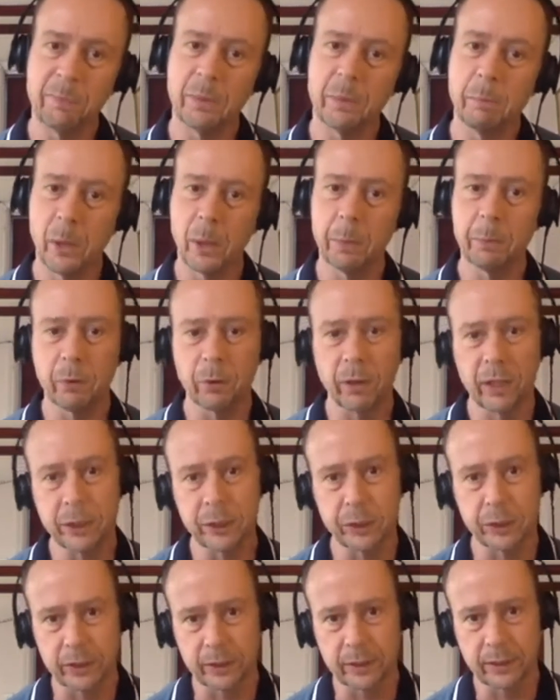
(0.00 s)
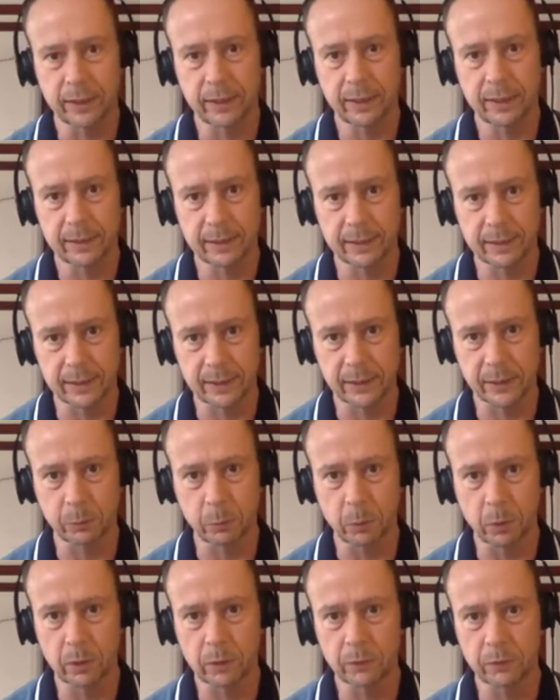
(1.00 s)
Murmuration is this
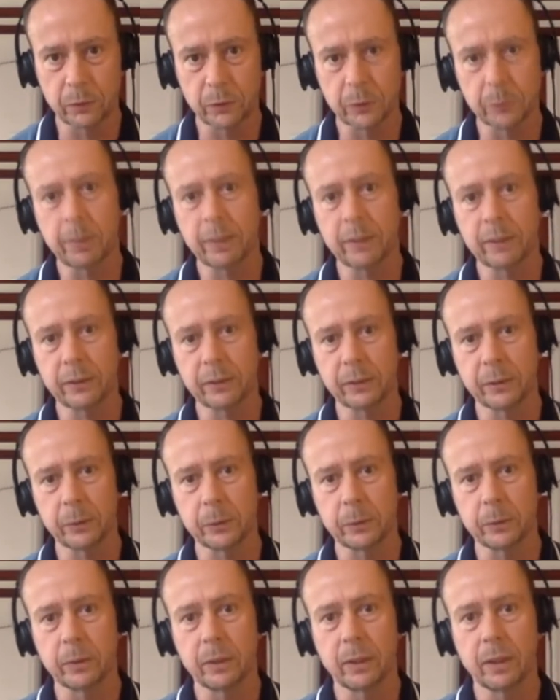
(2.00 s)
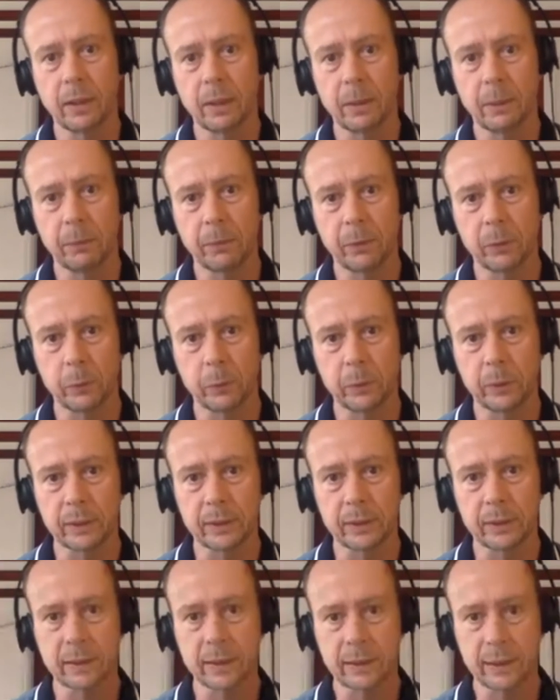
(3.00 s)
wonderful spectacle that we
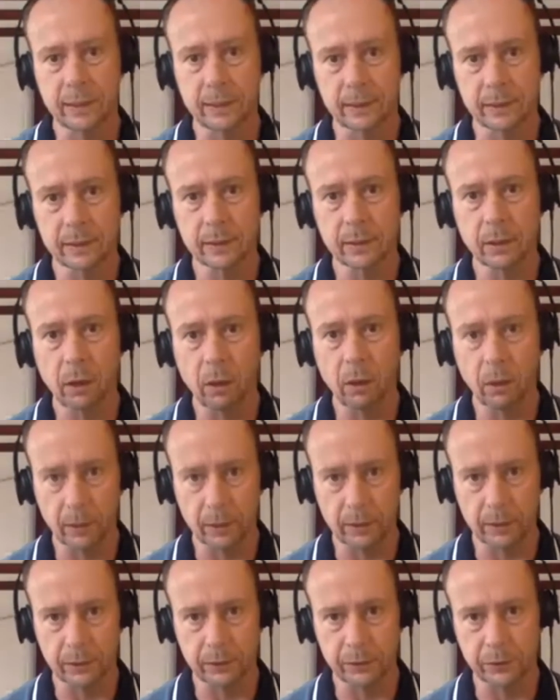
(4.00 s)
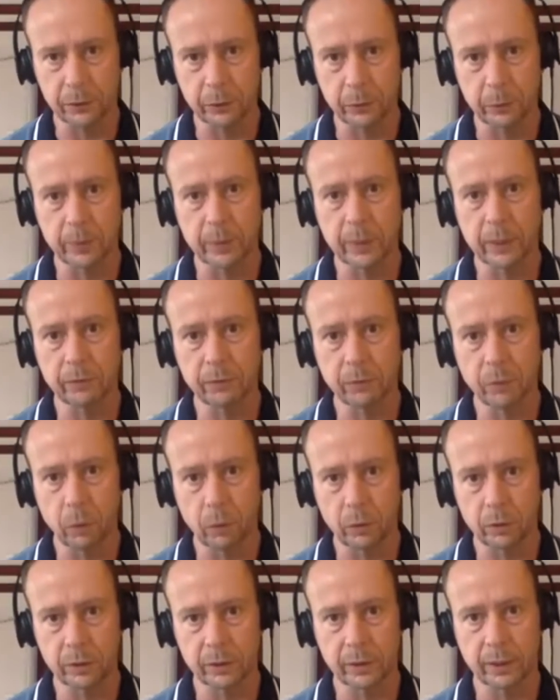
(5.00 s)
see that starlings do when they
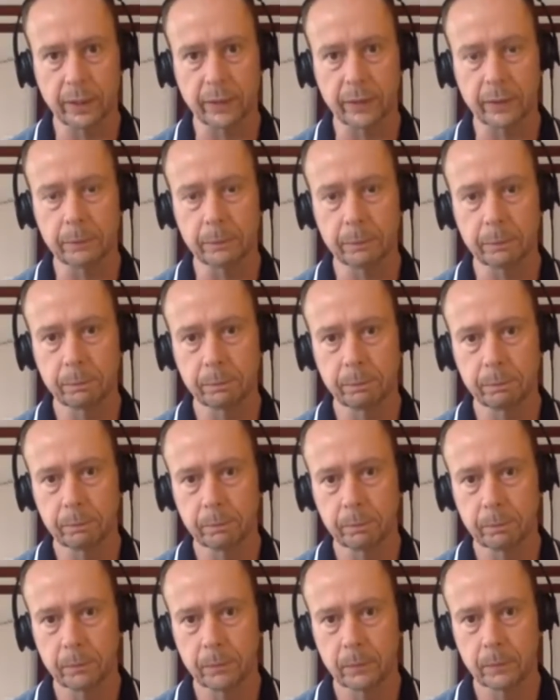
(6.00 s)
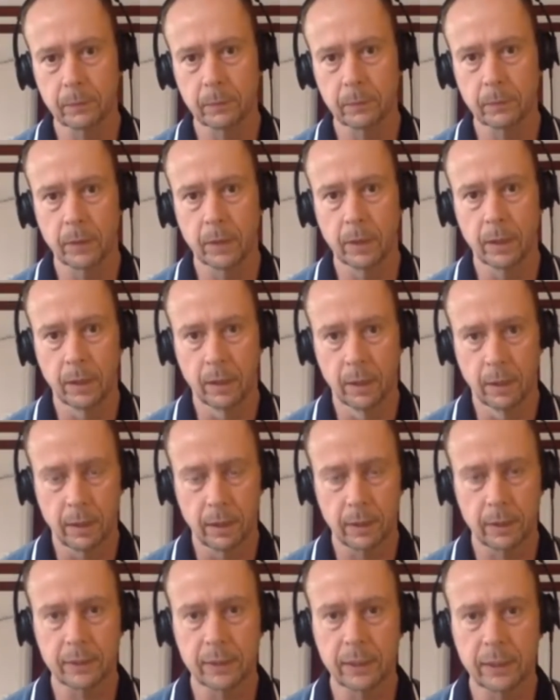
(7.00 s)
flock together.
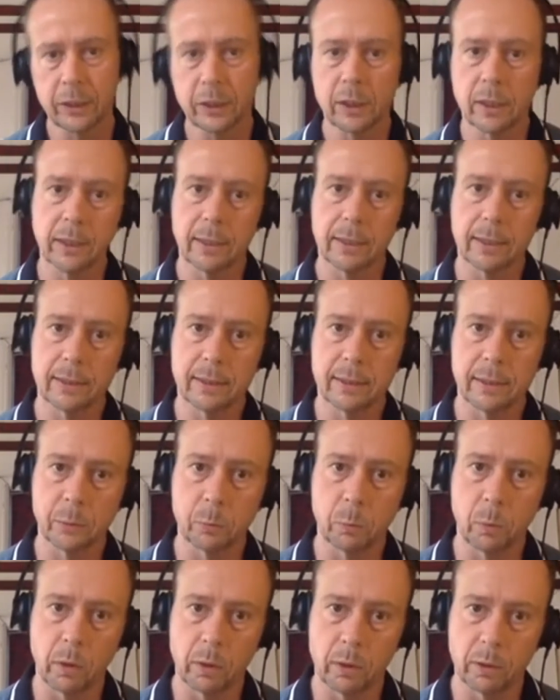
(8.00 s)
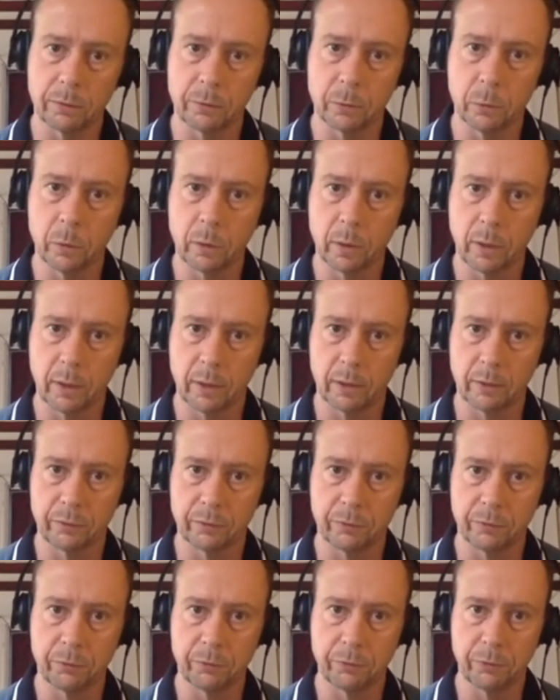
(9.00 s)
And essentially, it's this wonderful kind of
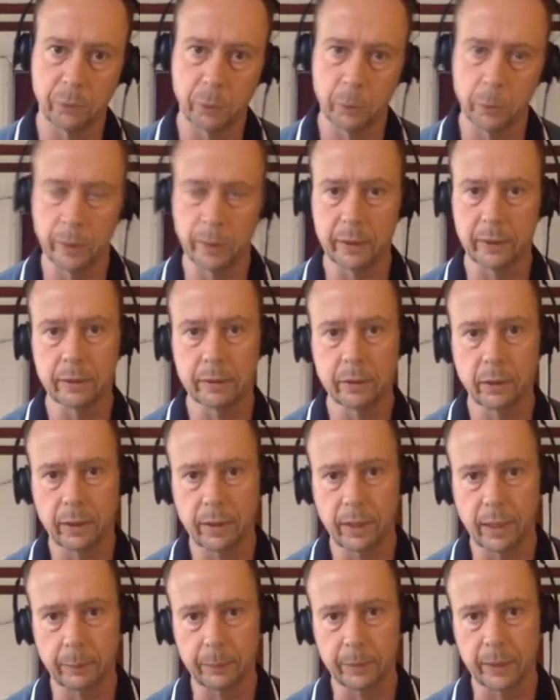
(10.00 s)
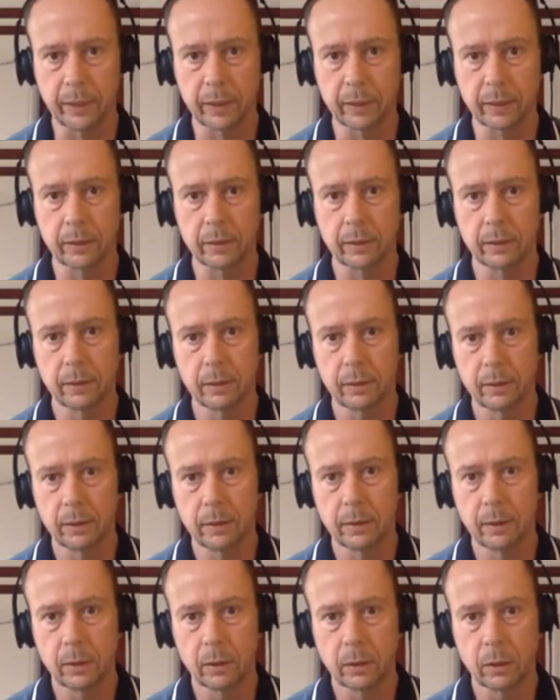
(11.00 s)
fluid, dynamic,
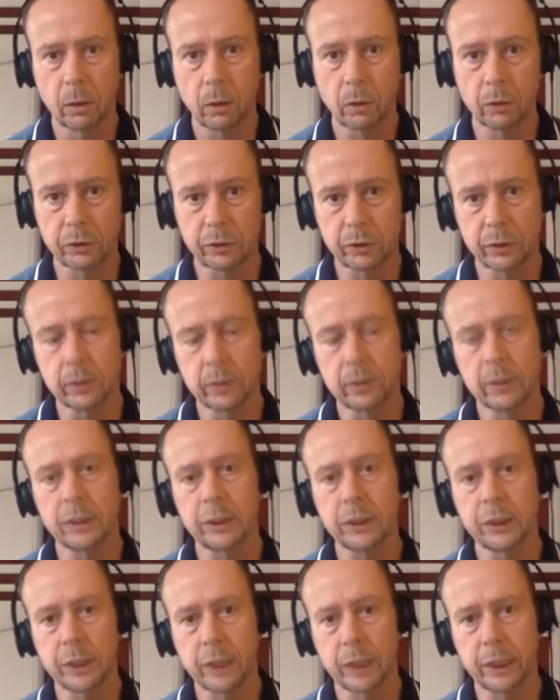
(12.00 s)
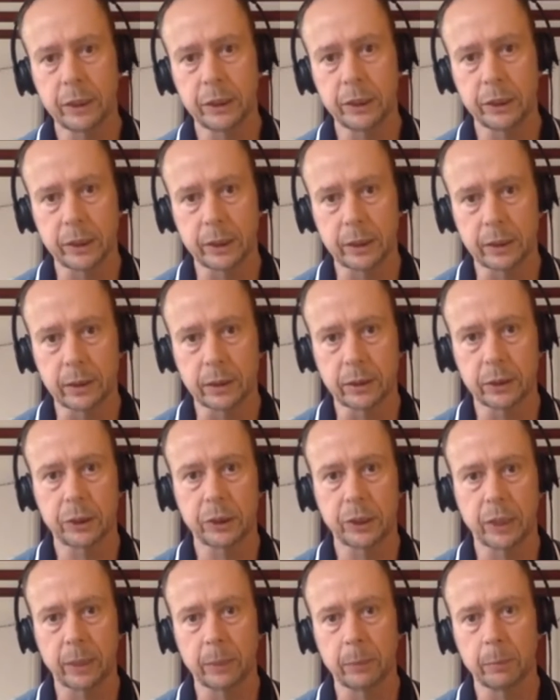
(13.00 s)
constantly changing
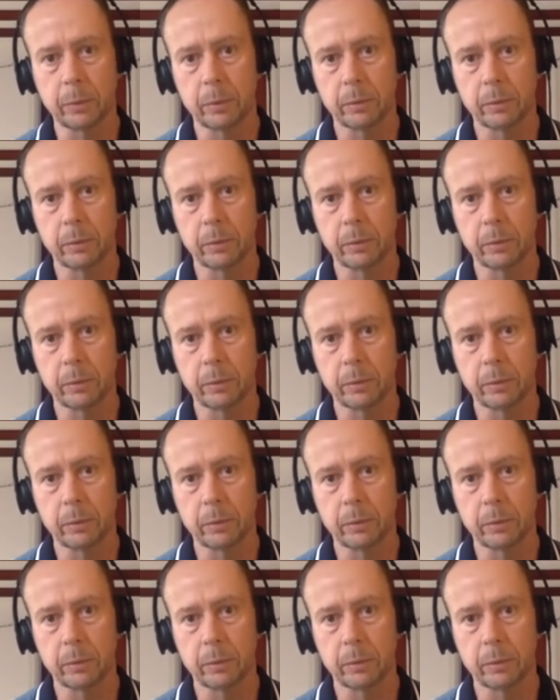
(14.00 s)
shape